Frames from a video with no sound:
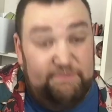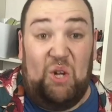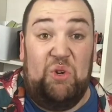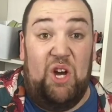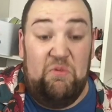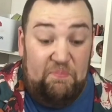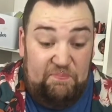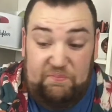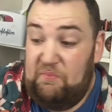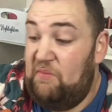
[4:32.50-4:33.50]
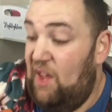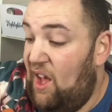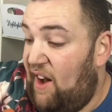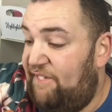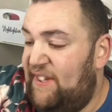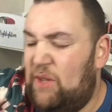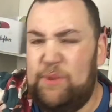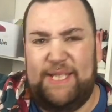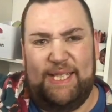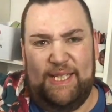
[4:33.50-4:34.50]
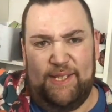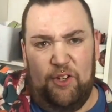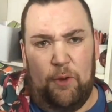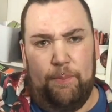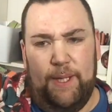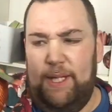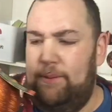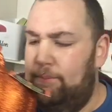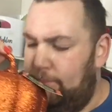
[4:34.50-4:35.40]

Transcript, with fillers: don't know. I think it was 69p